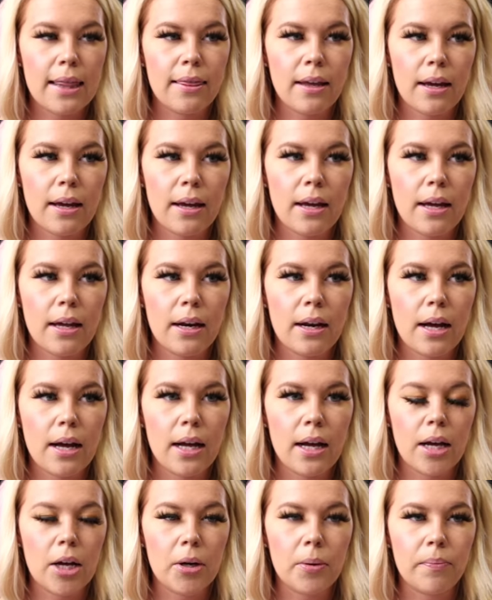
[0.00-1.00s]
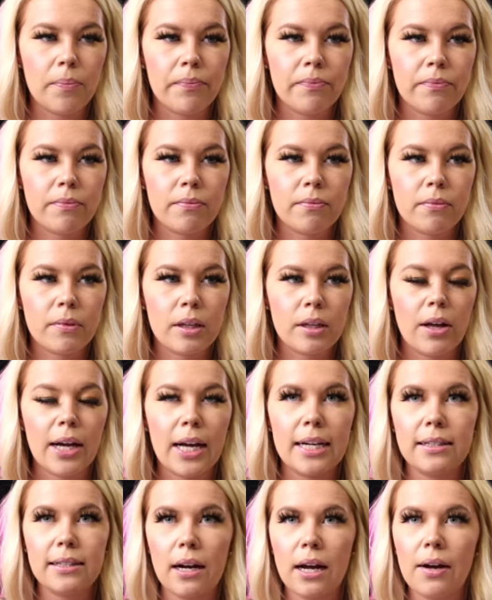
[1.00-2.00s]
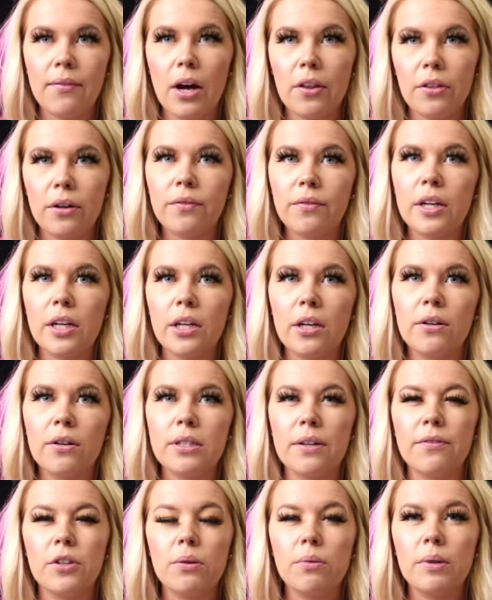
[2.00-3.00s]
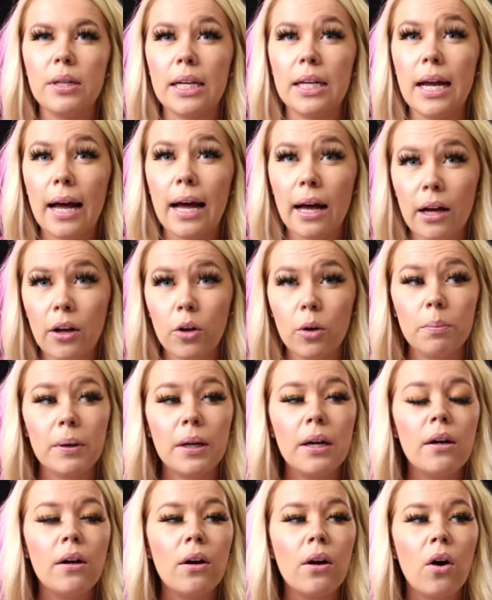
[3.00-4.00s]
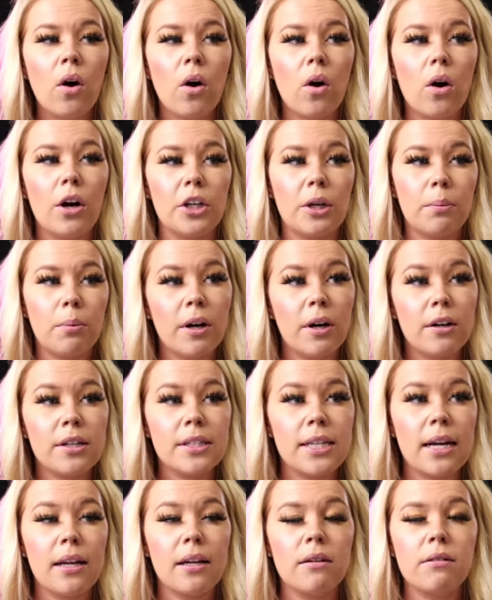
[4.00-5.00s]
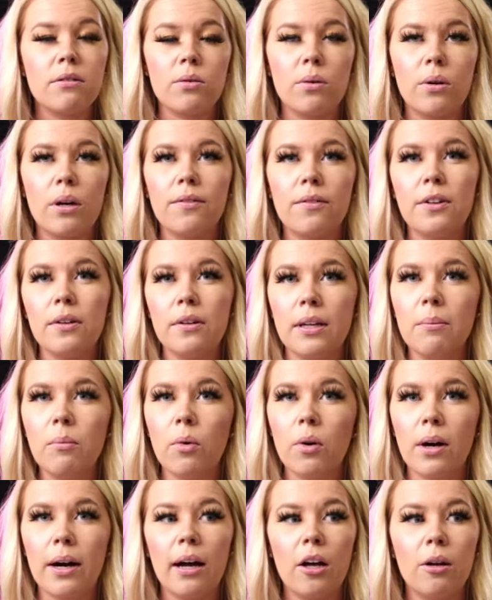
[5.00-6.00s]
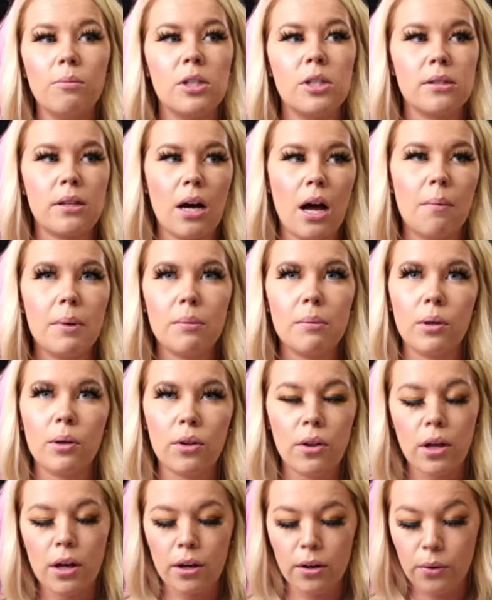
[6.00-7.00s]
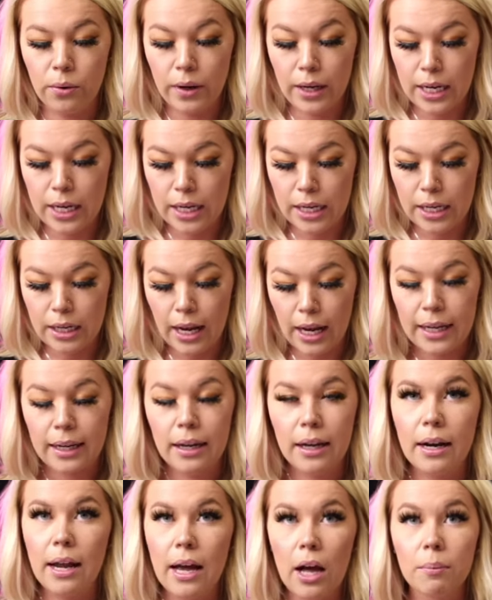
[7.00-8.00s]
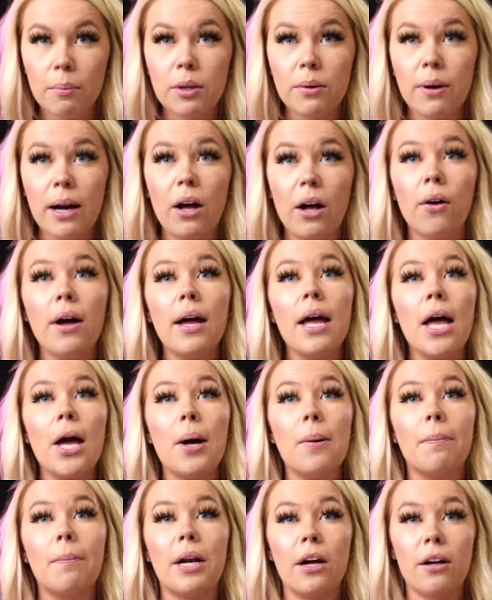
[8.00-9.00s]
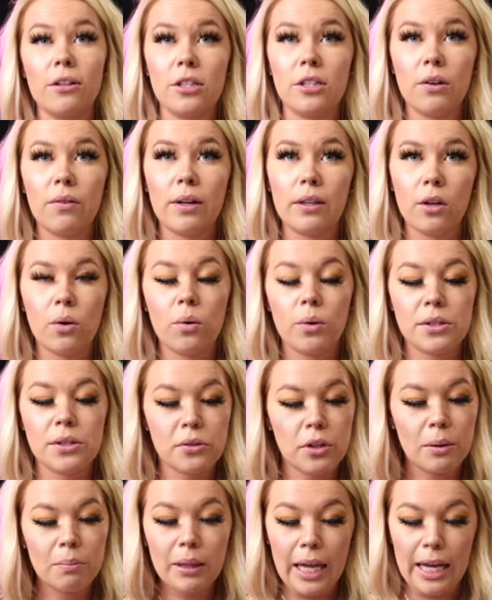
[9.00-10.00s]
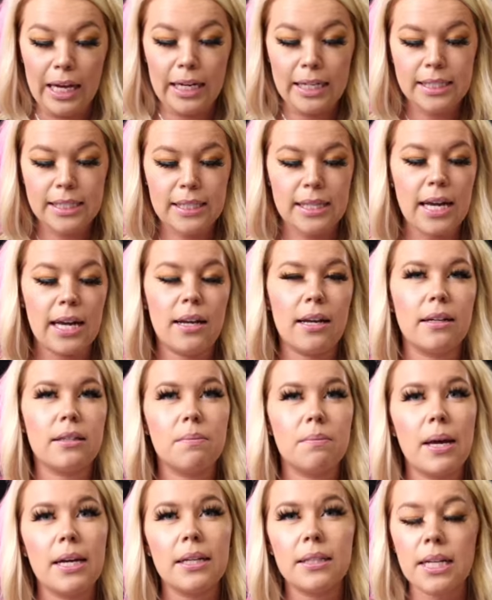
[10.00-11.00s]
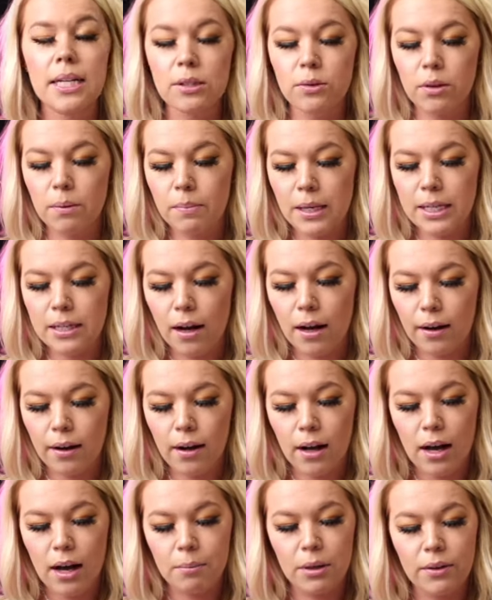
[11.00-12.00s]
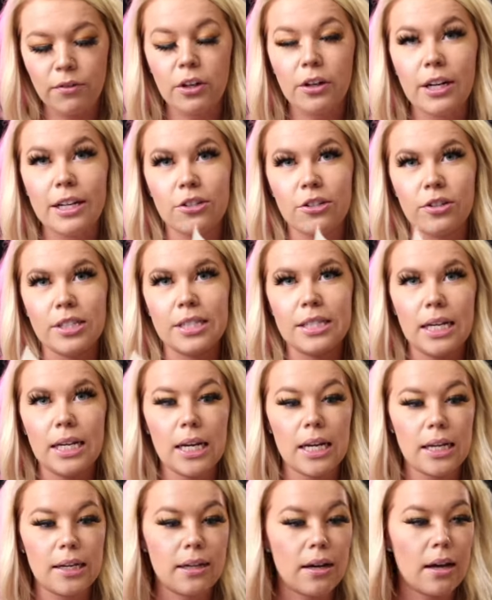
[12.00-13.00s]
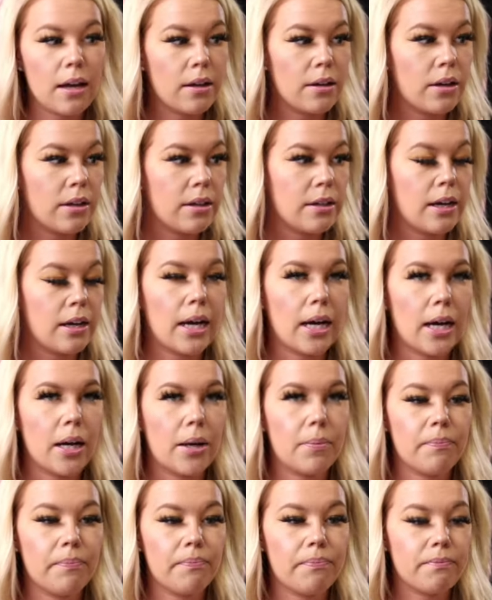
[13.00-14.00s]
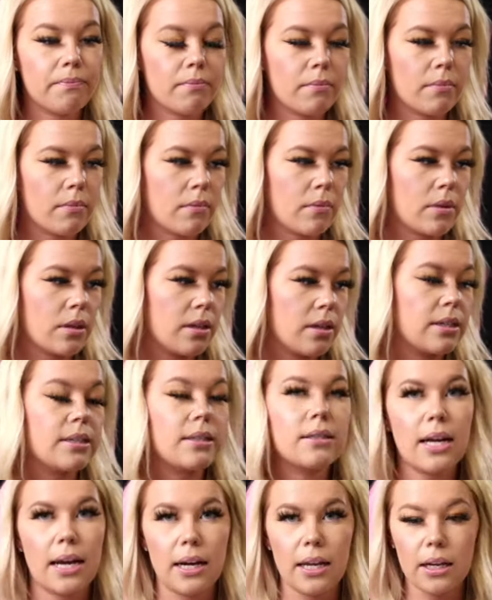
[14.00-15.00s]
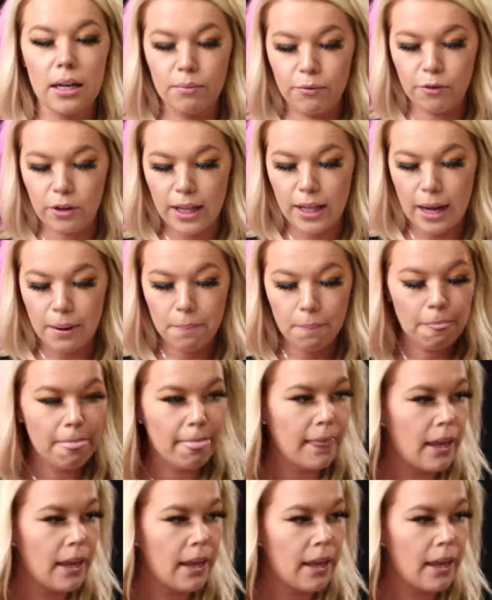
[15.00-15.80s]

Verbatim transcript: And then, um, like I said, I have other videos. If you need help on your printer settings or if you need more help, just comment below and I can help you out. But I also run the course group. Like I said, it's maketeeswithb.com if you're interested in um, signing up for that.